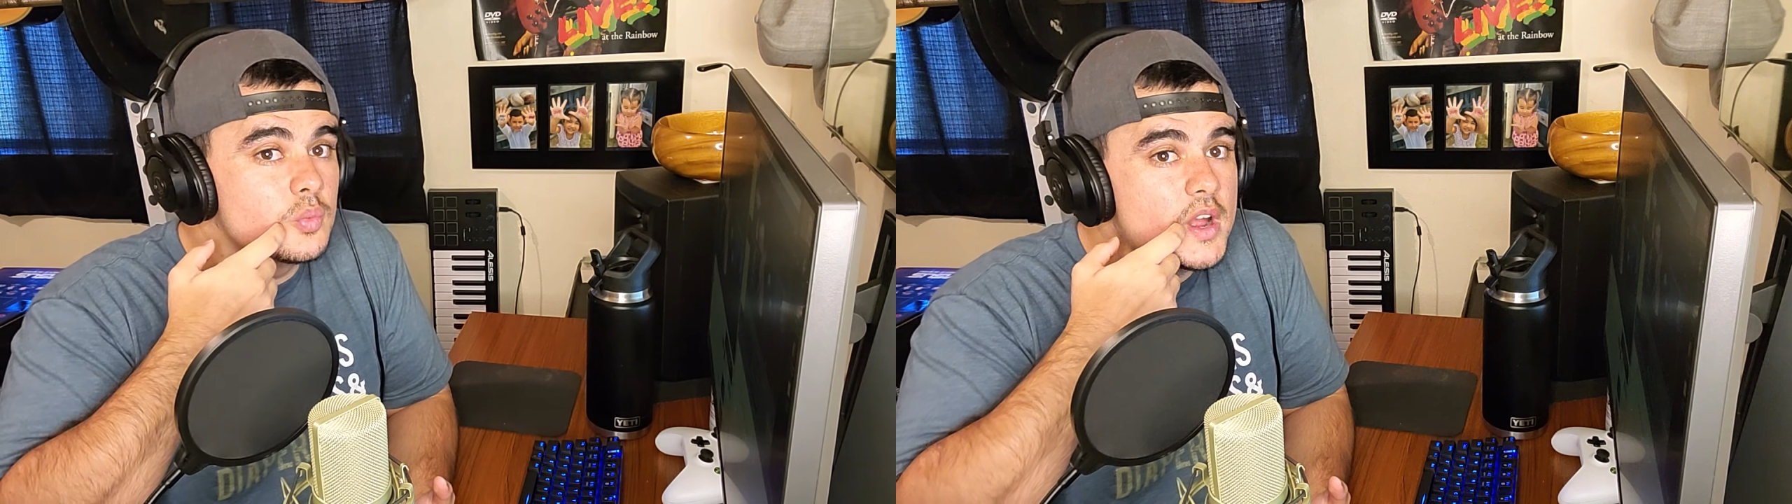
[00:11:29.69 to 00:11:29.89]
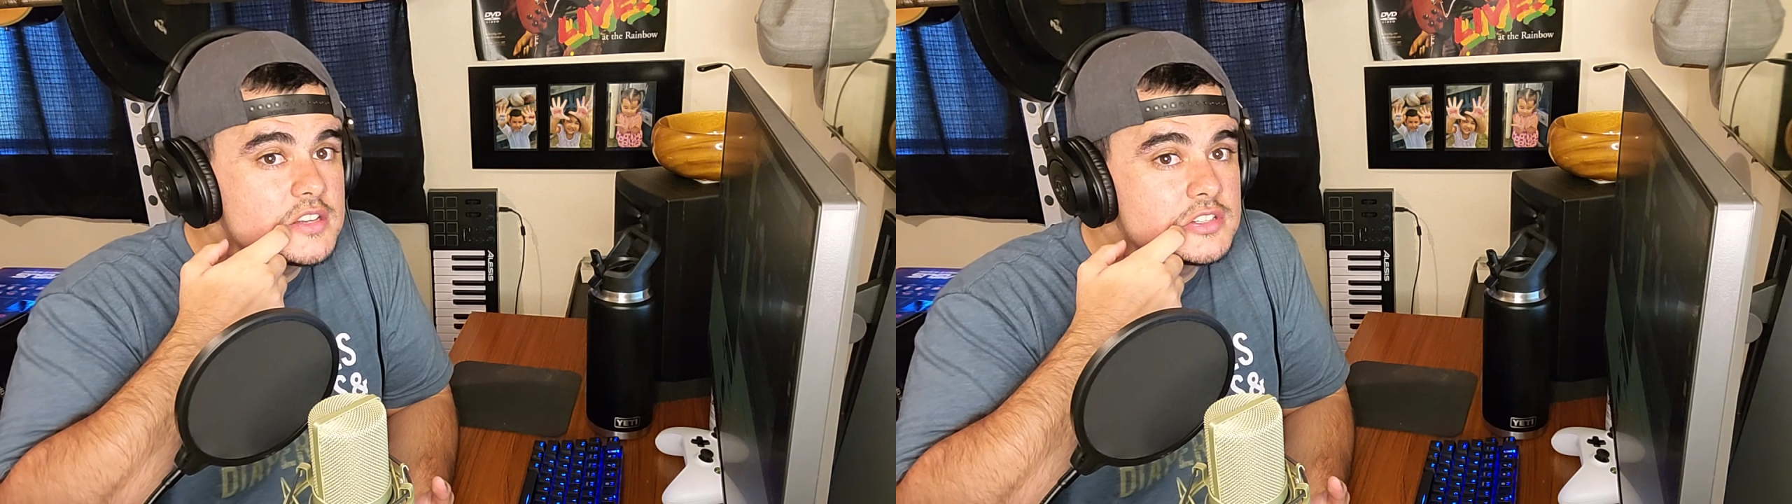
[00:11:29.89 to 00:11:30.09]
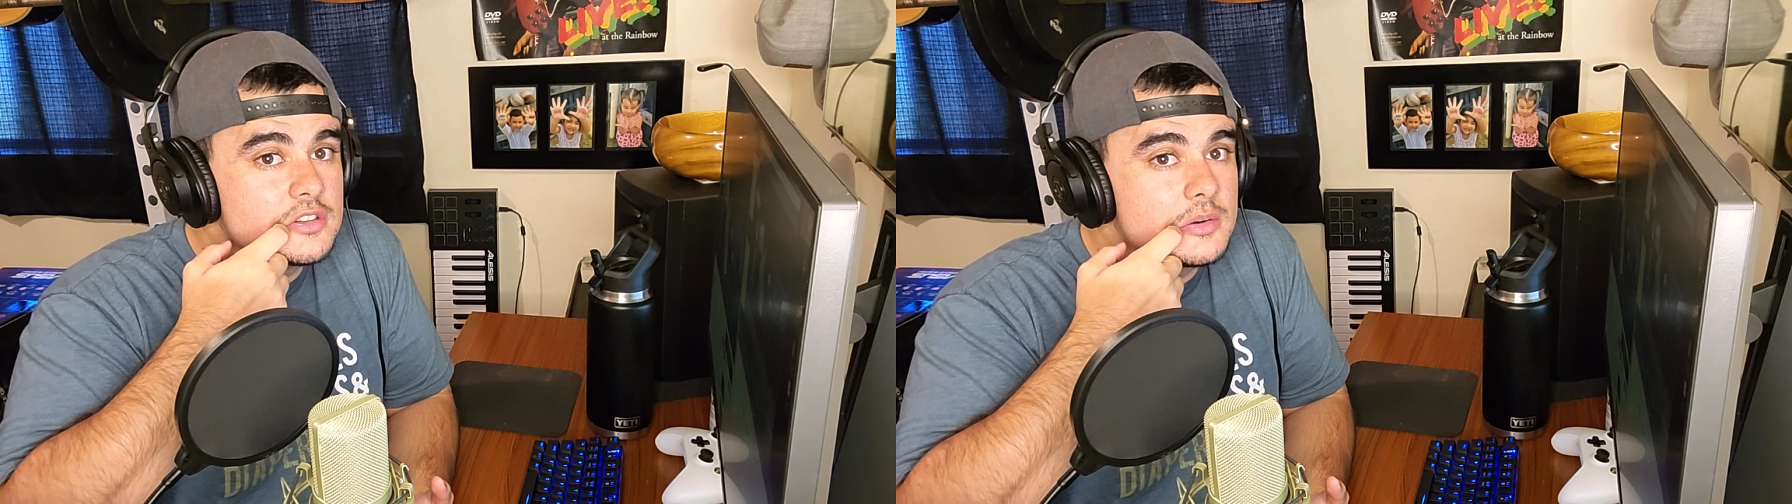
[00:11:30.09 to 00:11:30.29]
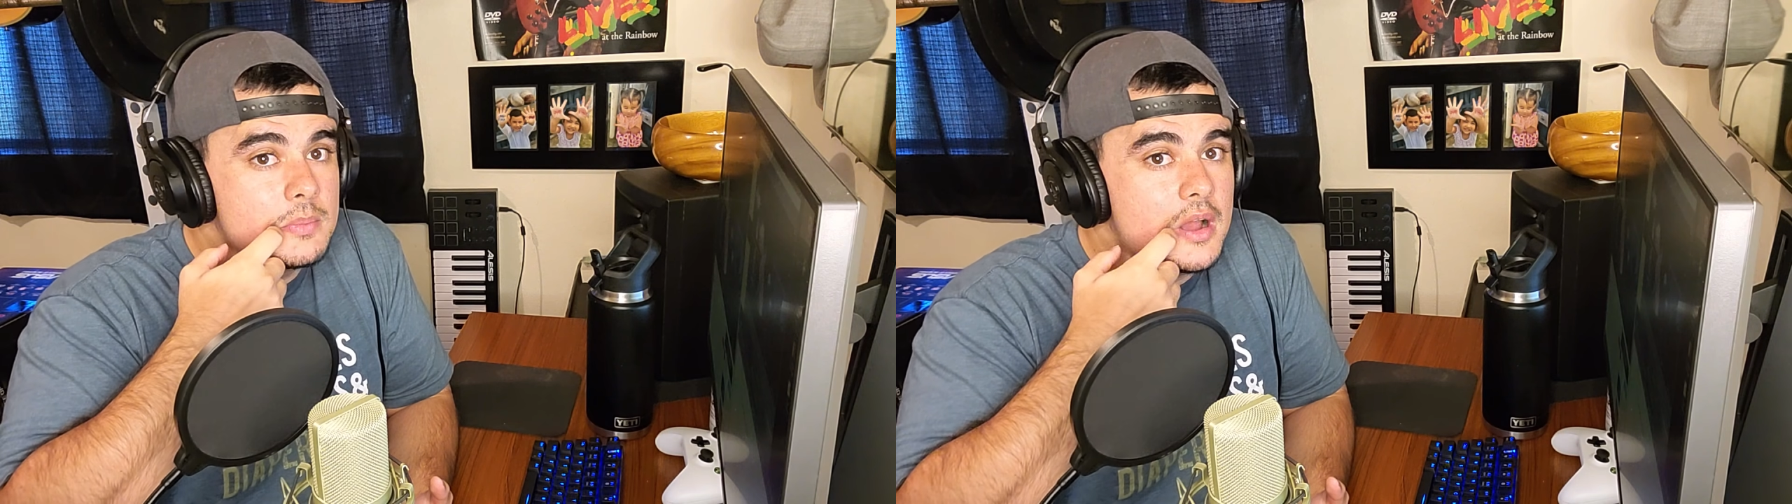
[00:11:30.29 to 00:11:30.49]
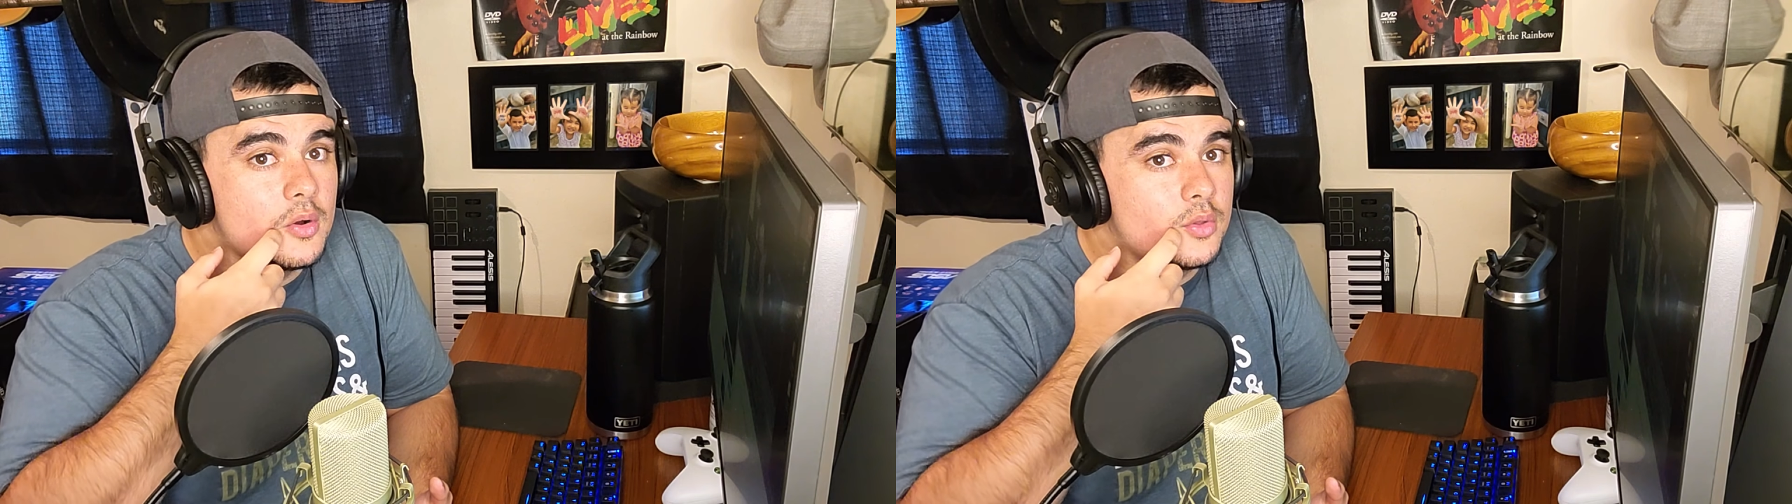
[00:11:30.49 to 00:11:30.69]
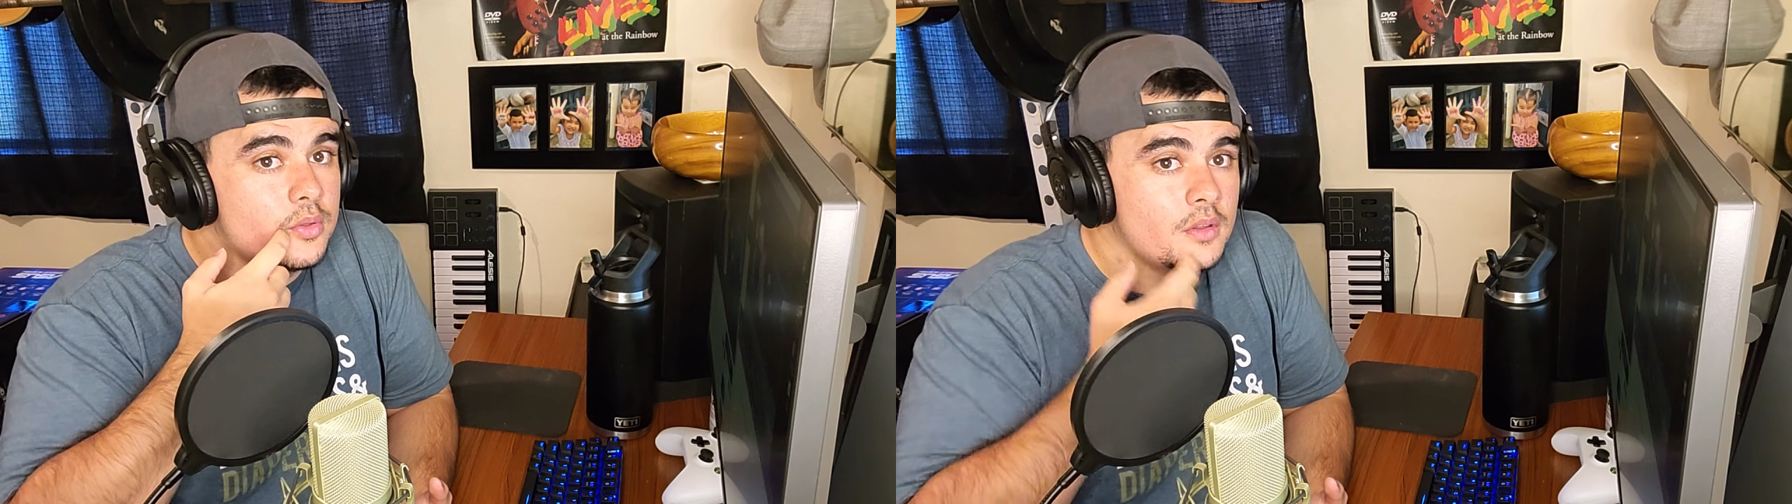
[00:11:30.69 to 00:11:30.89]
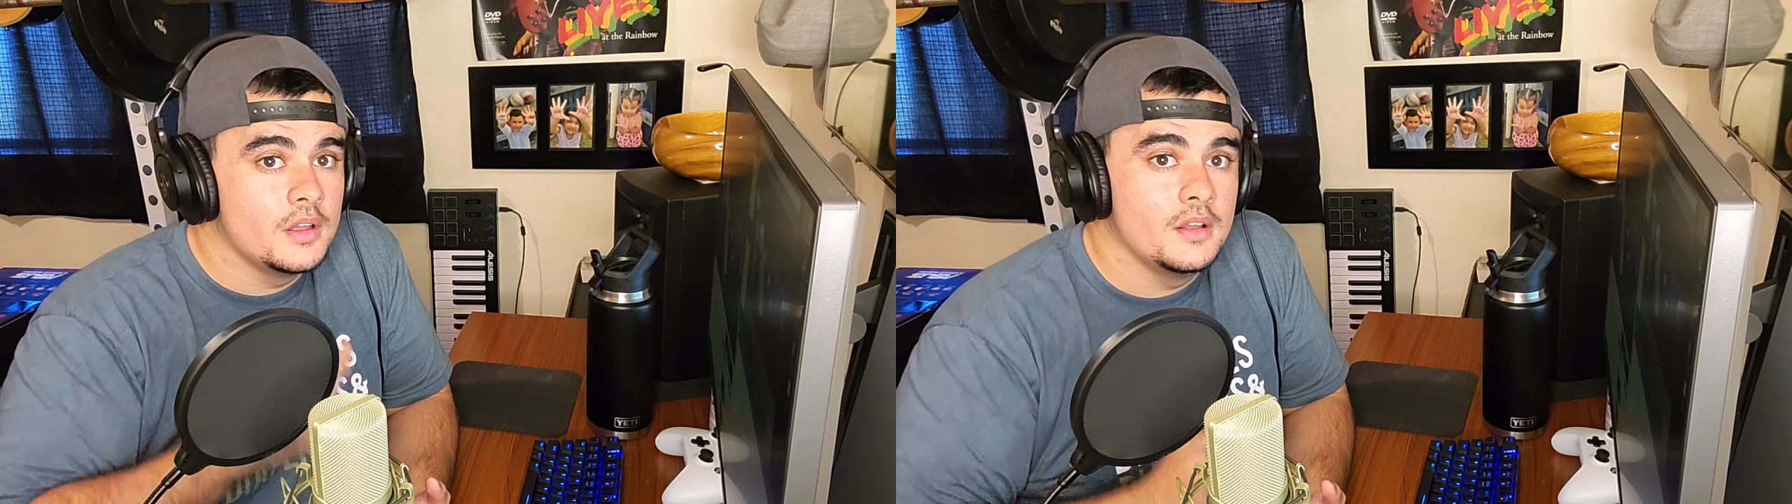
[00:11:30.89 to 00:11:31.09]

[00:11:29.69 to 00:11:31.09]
wedged in their mouth